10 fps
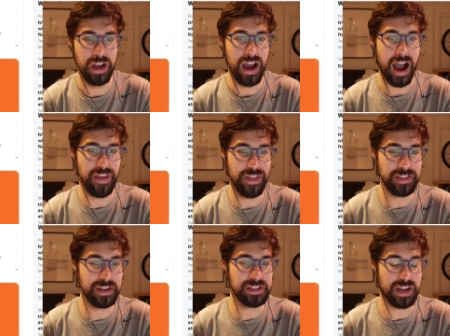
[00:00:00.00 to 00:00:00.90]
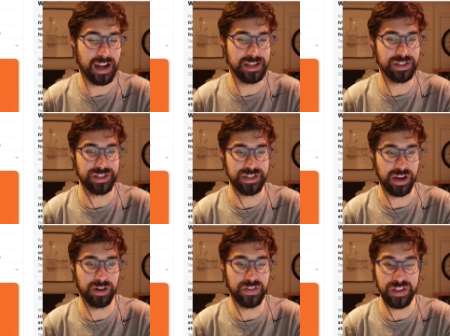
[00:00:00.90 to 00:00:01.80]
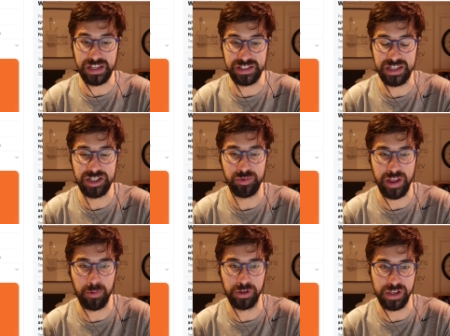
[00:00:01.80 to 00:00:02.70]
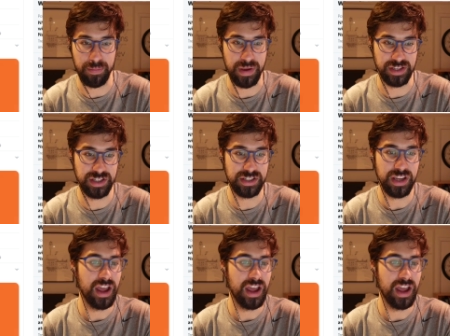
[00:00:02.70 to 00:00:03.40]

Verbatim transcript: I think that it's kind of just this narrative that exists without really a basis.